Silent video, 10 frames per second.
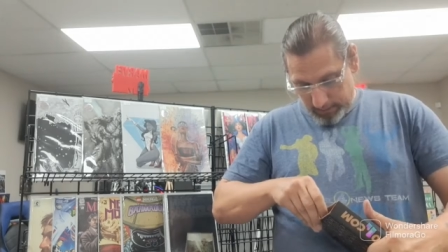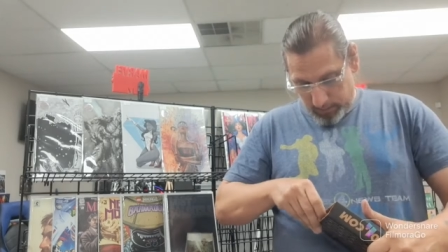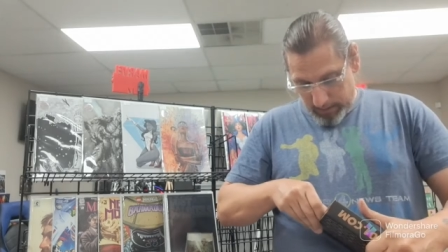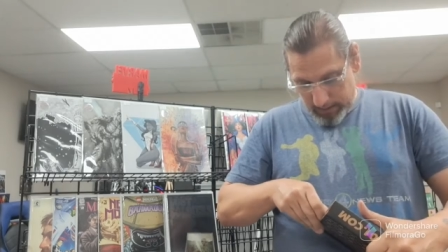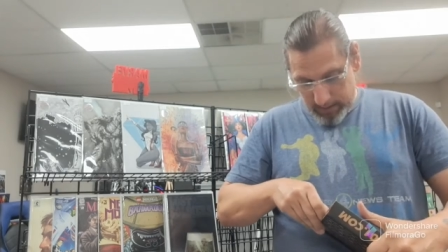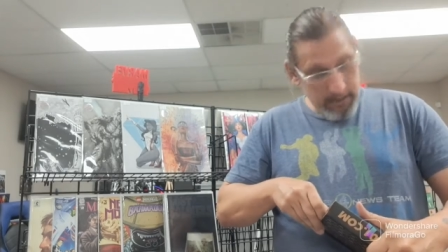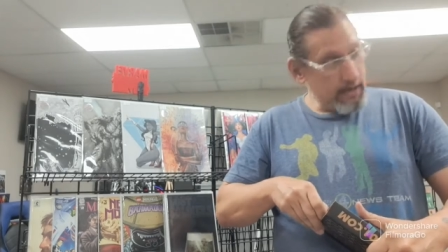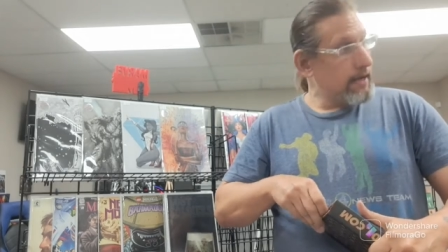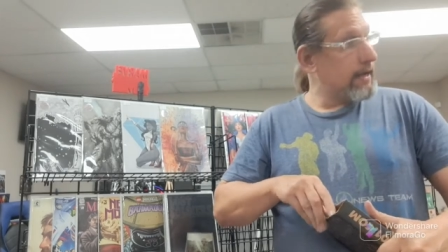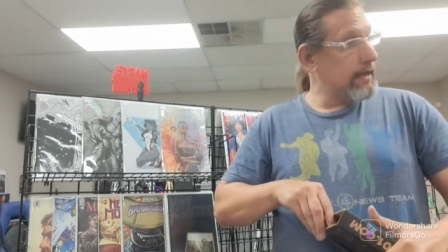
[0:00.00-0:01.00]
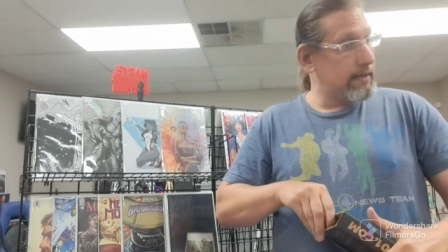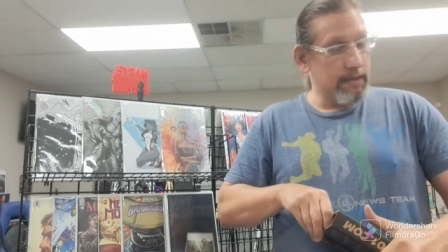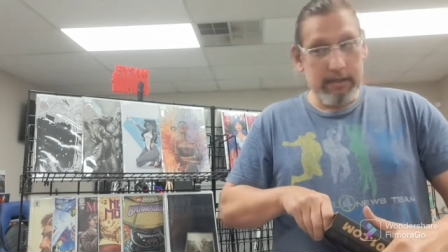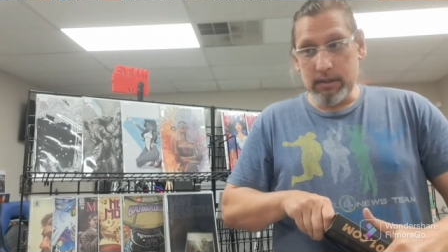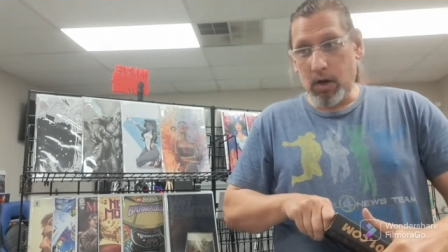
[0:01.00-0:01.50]
see if we can get
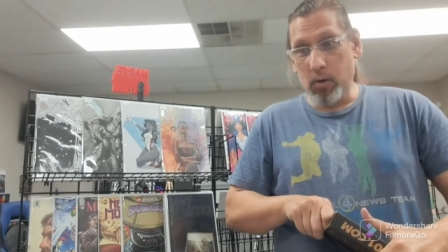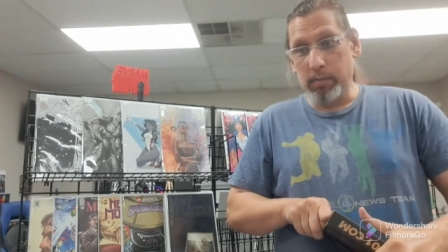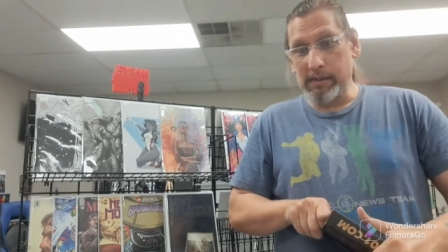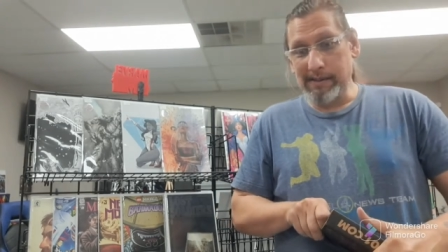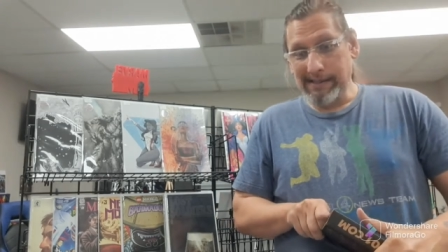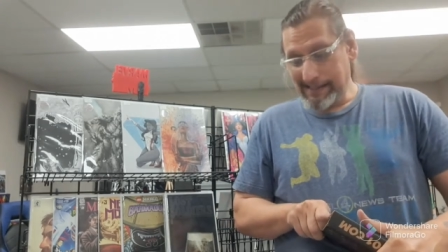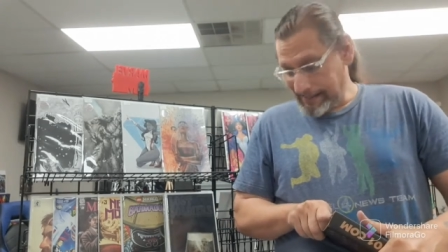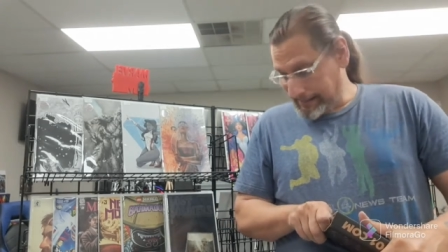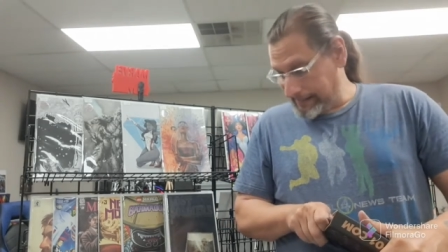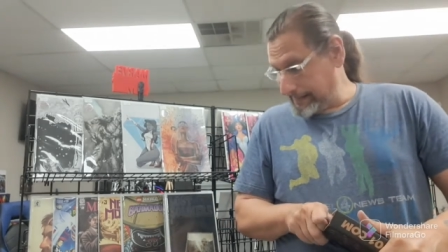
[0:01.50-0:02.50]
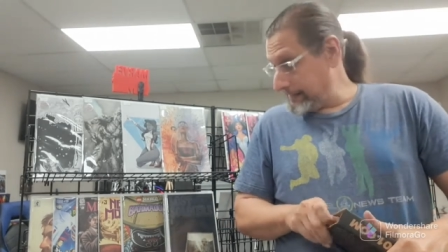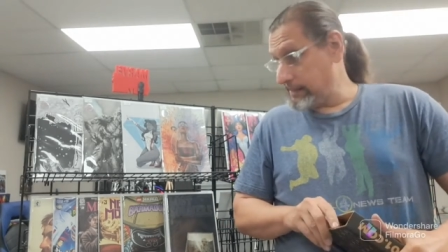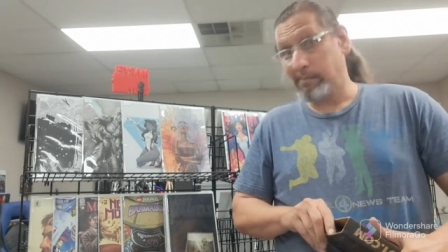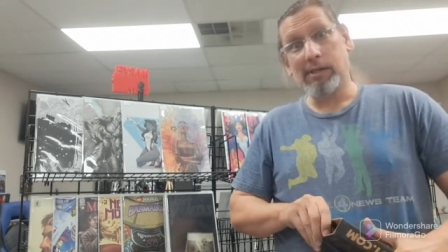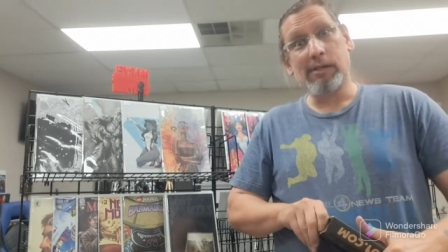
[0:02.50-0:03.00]
this open. Again,
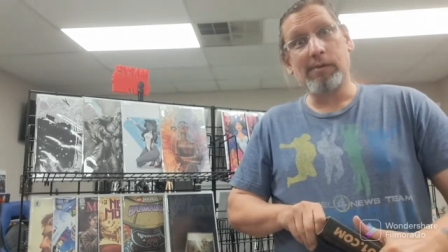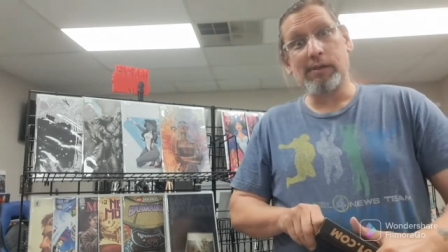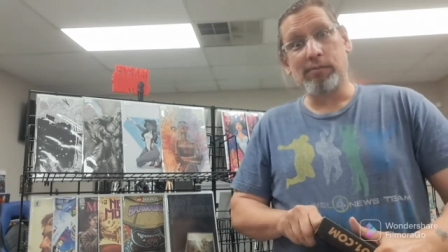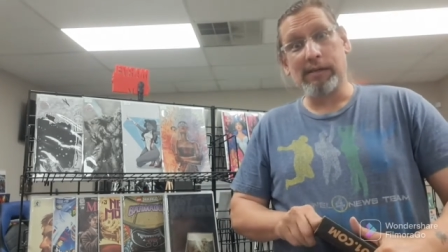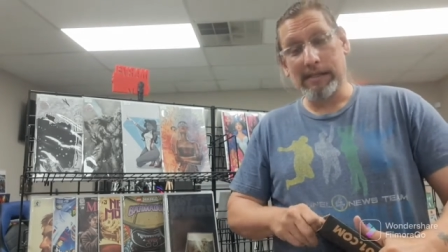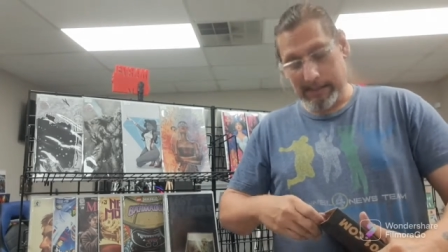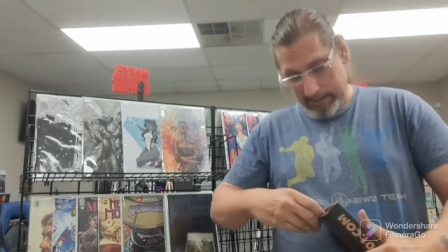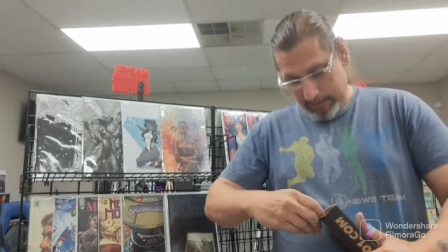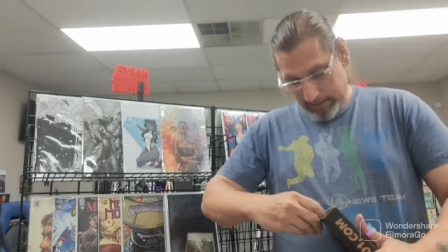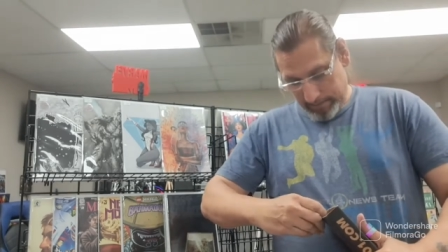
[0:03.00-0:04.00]
I'm always forgetting